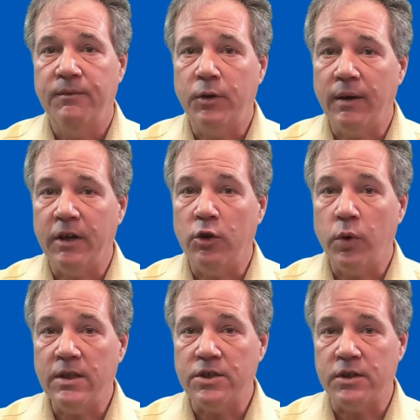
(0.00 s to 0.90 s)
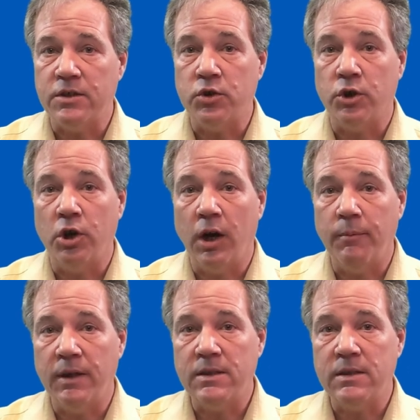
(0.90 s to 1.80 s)
If you have any questions or
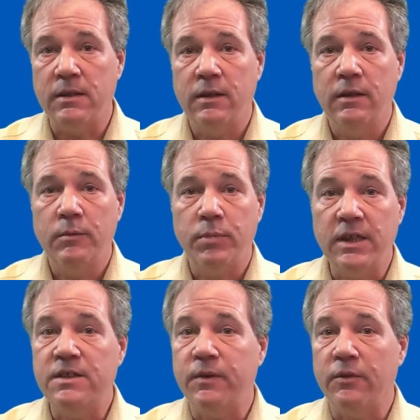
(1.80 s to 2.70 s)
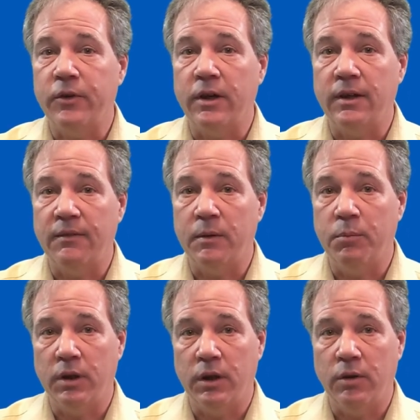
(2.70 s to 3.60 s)
comments, please feel free to leave
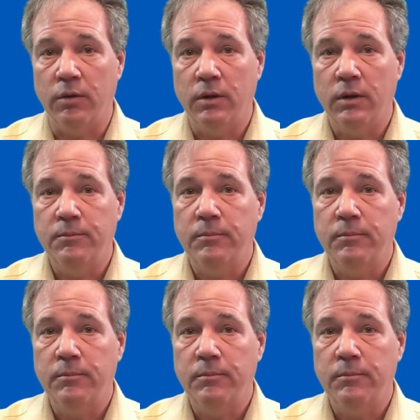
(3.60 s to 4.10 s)
them below.